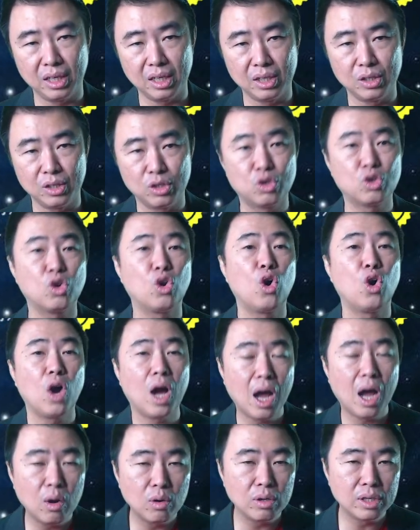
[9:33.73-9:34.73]
draw
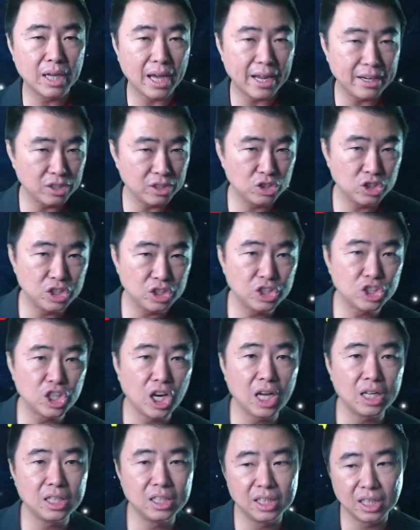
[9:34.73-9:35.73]
out the energy
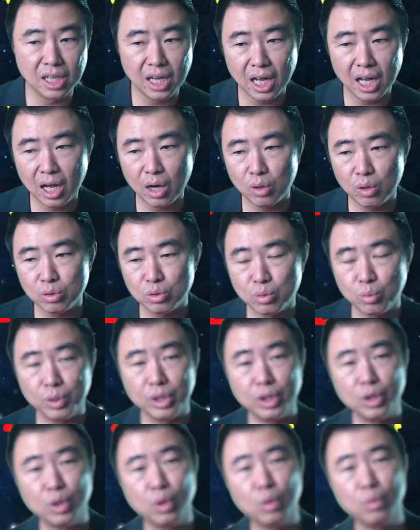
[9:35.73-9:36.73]
chart in the house, we
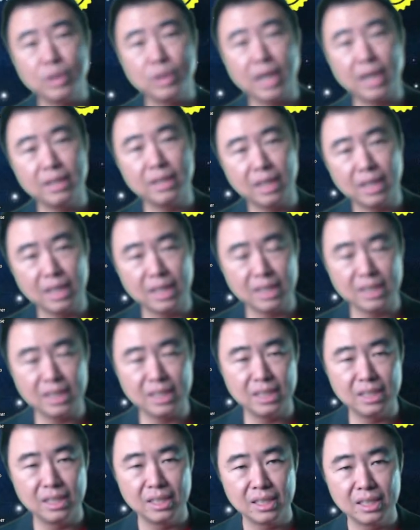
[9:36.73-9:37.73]
know that
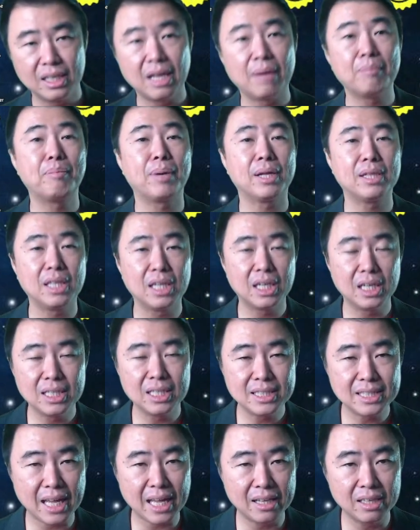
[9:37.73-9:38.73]
that particular
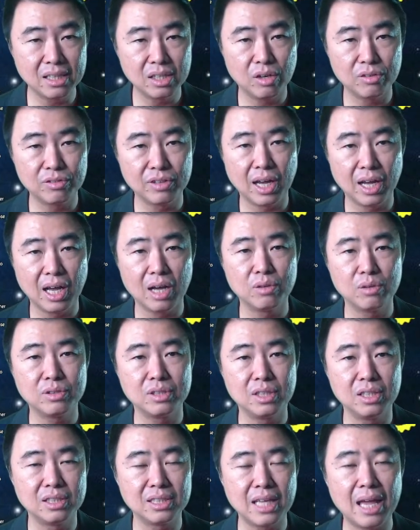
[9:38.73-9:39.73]
sector of the house
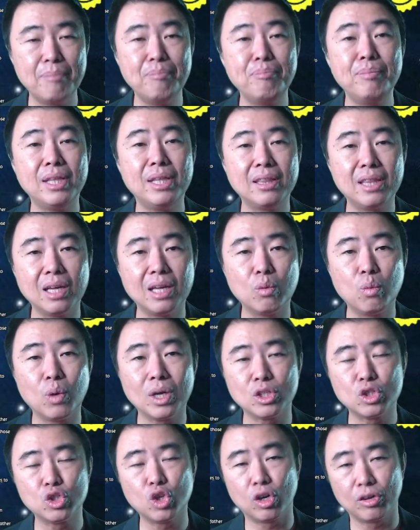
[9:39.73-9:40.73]
is emitting
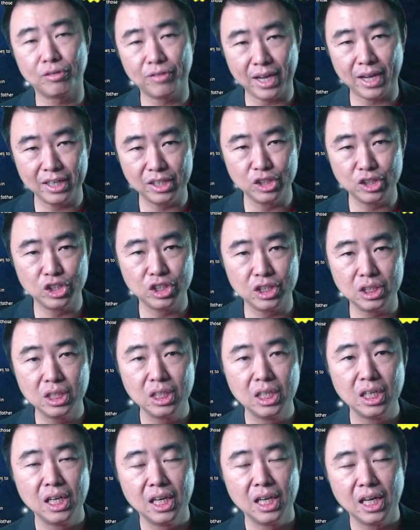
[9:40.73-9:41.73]
what sort of energy,
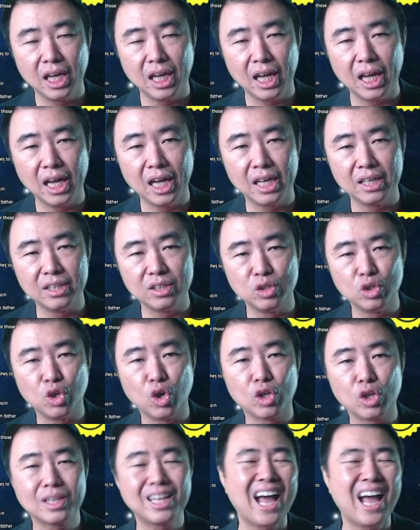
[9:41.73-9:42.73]
and
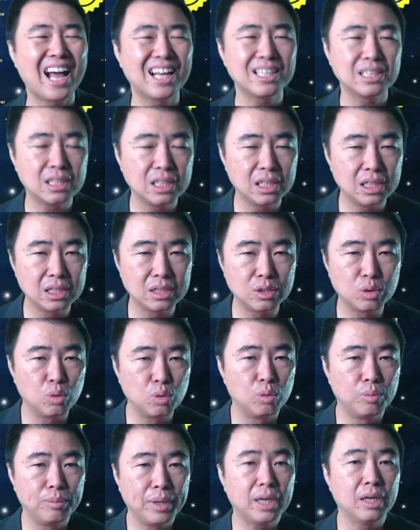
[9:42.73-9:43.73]
your task is
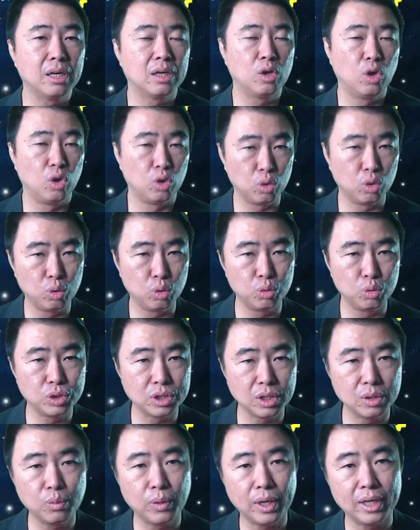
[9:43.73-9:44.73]
to make a
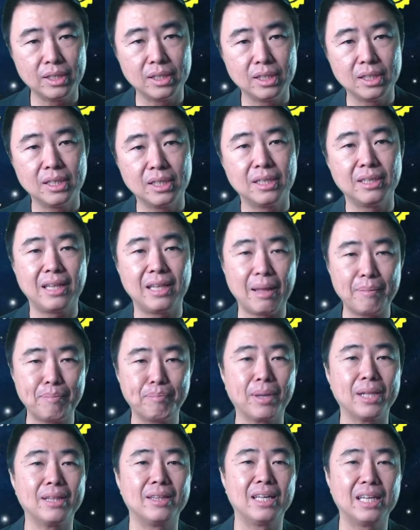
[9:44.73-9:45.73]
conclusion whether that
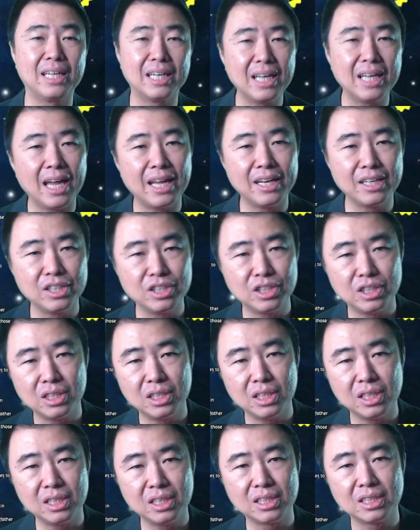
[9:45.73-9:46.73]
particular
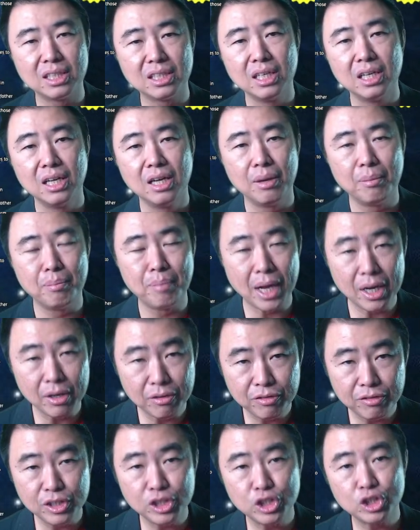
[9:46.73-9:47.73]
energy is
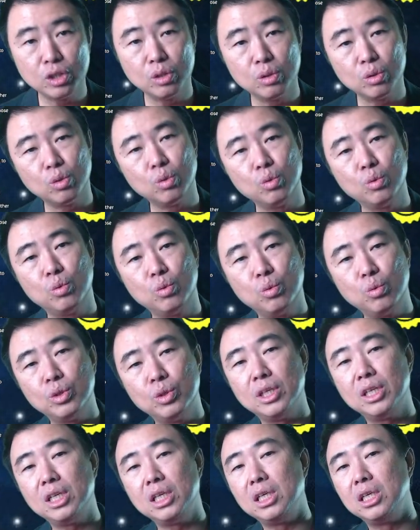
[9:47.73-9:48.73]
beneficial to
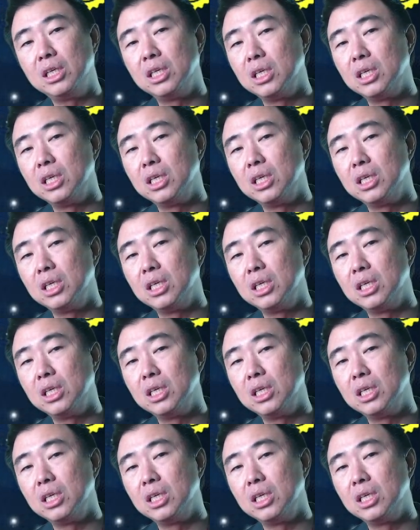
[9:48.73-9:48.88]
the